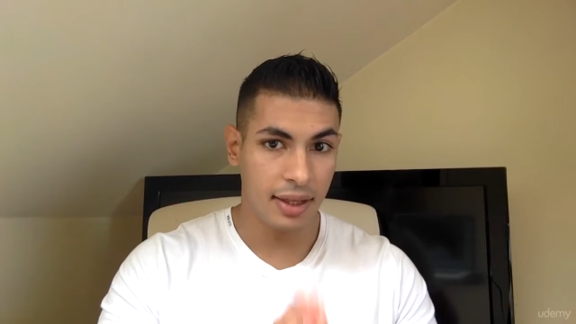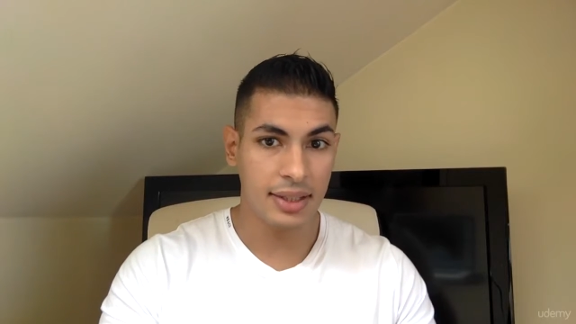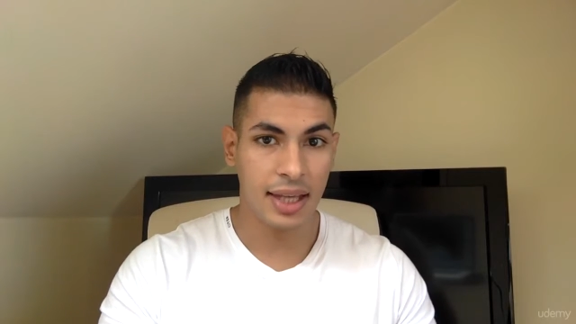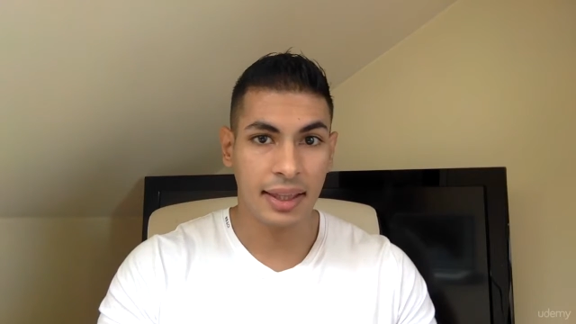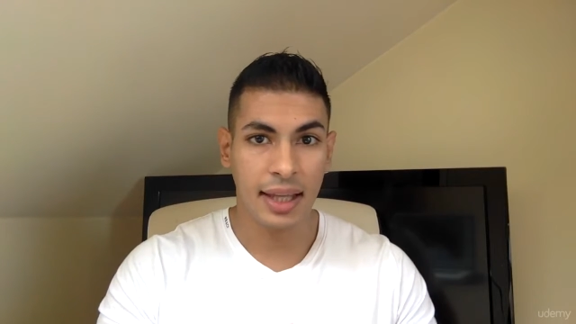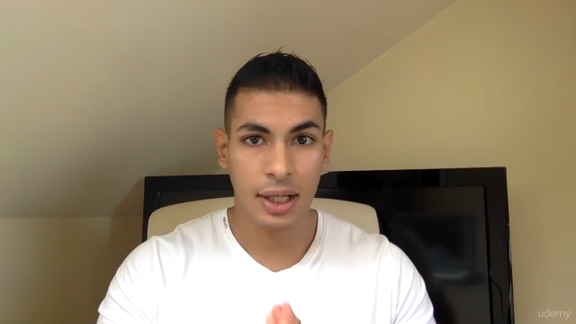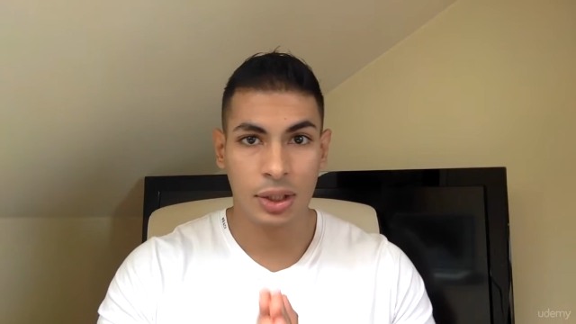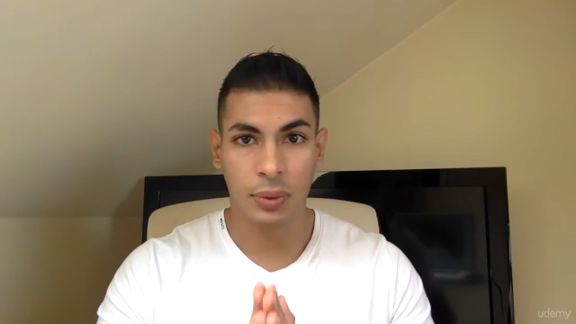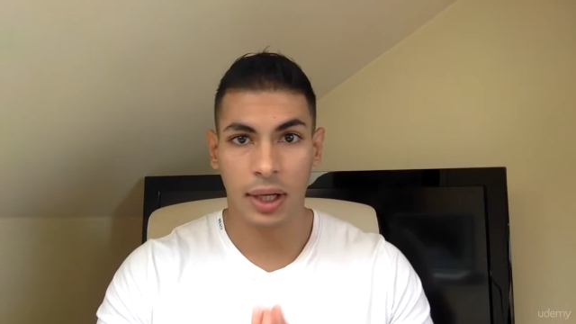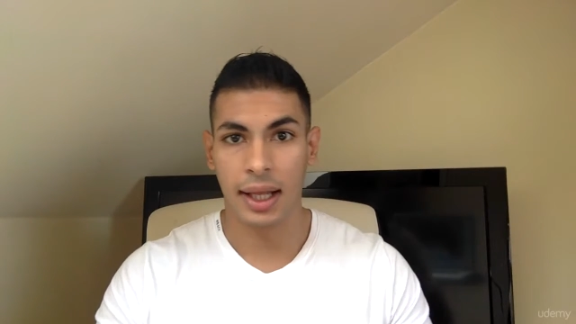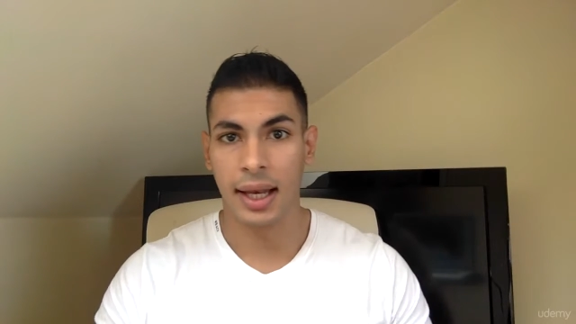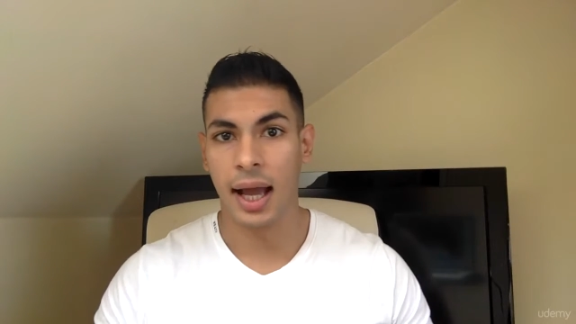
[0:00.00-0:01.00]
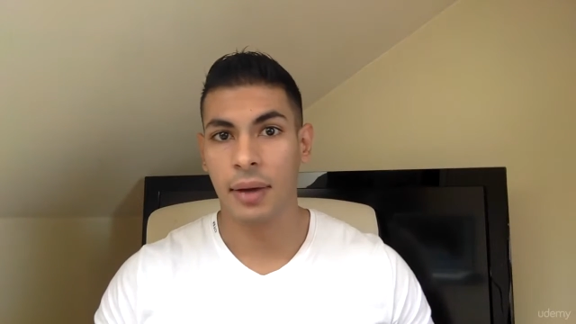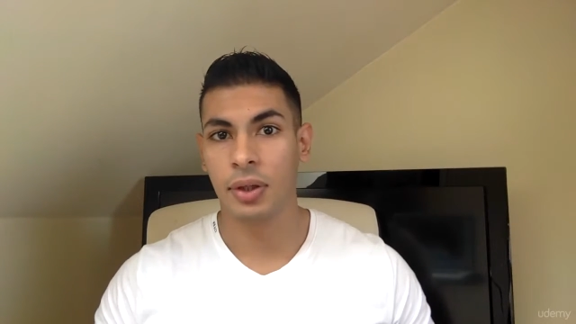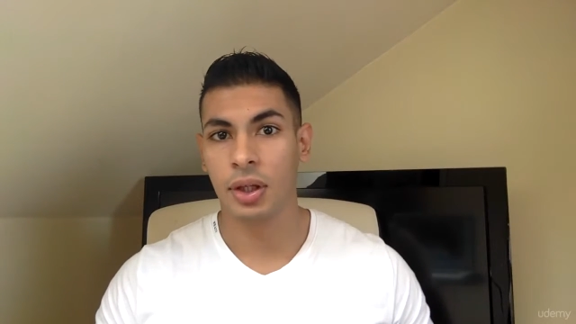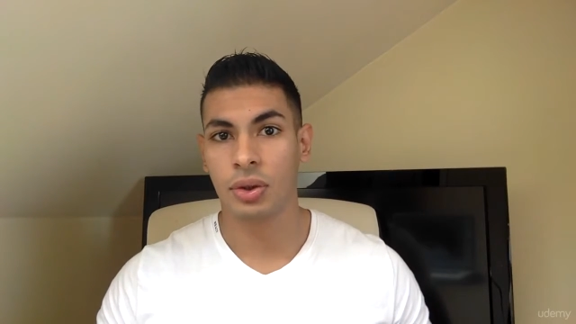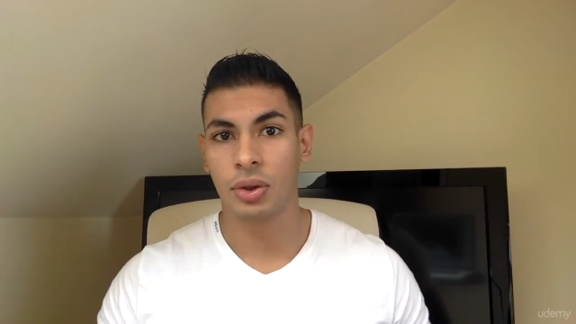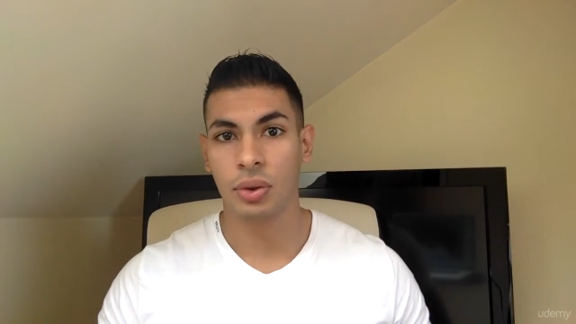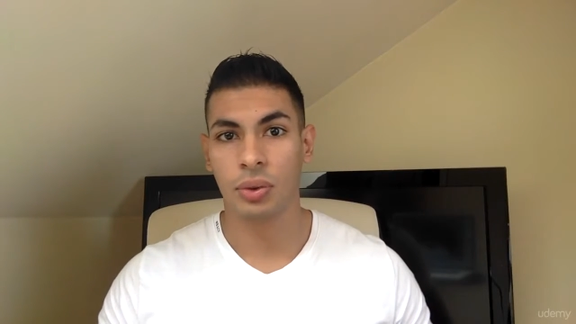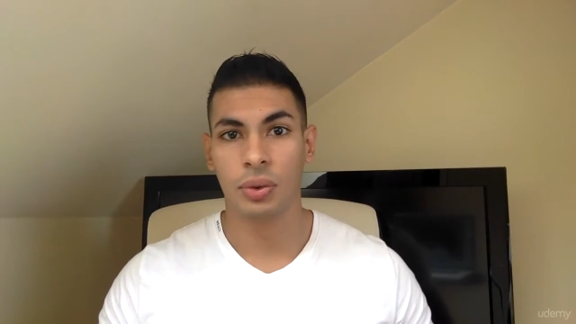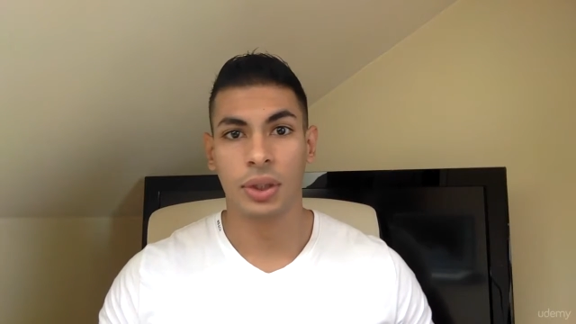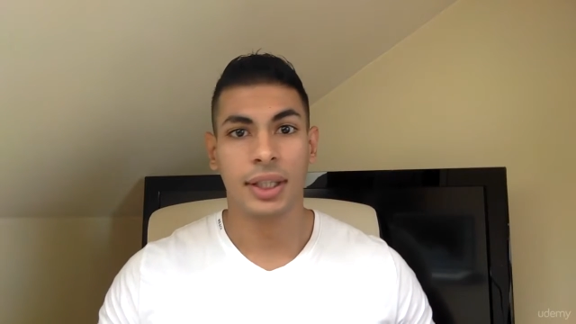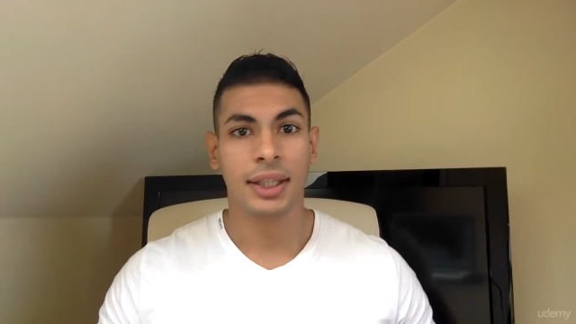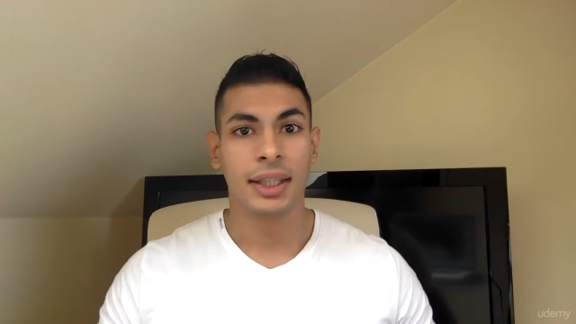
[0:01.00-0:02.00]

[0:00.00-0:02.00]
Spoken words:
These attacks will allow you to